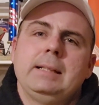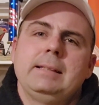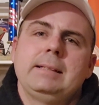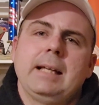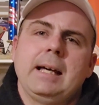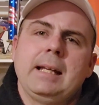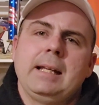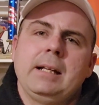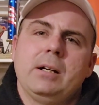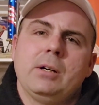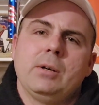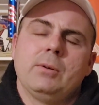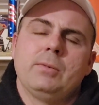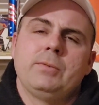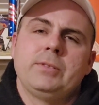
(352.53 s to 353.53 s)
Signing
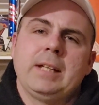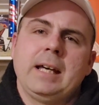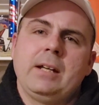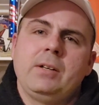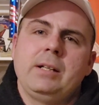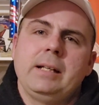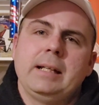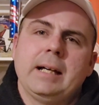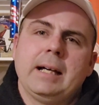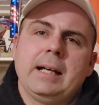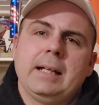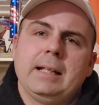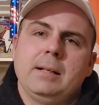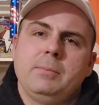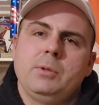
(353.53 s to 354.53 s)
off. Saturday
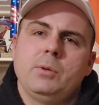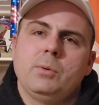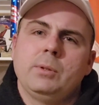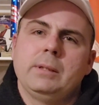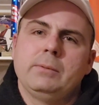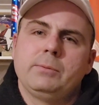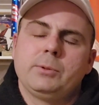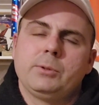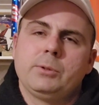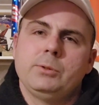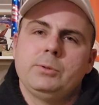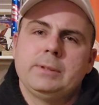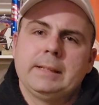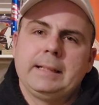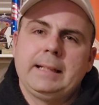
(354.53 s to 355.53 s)
night, I'm going to
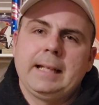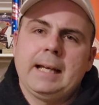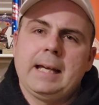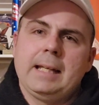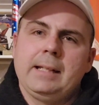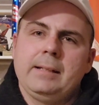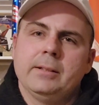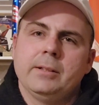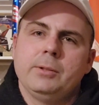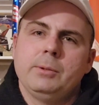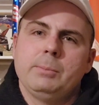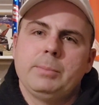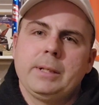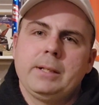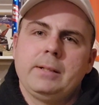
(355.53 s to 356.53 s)
cruising to Caddy to Lou
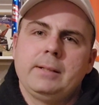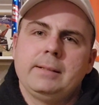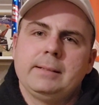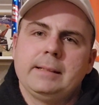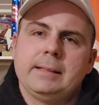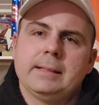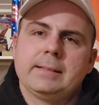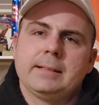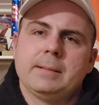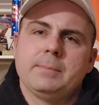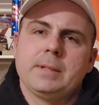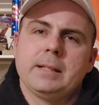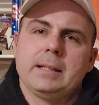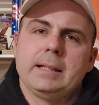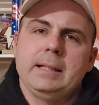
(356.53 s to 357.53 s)
and Perry's to get
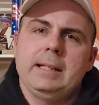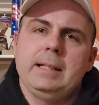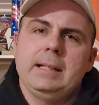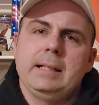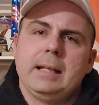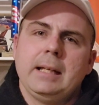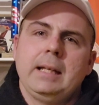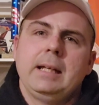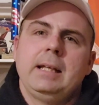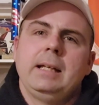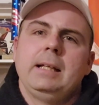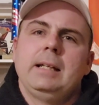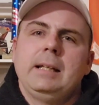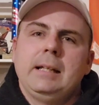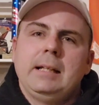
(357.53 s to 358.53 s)
something to eat.
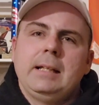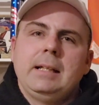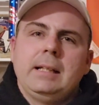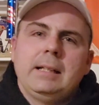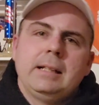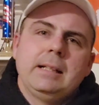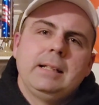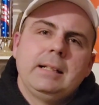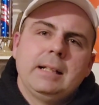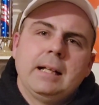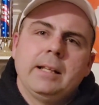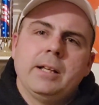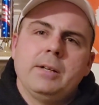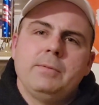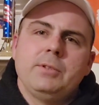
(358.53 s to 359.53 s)

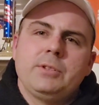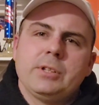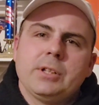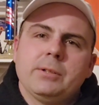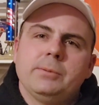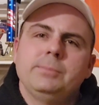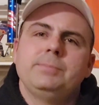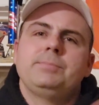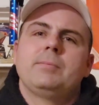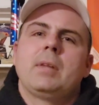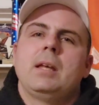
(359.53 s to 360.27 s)
I love you, Sean.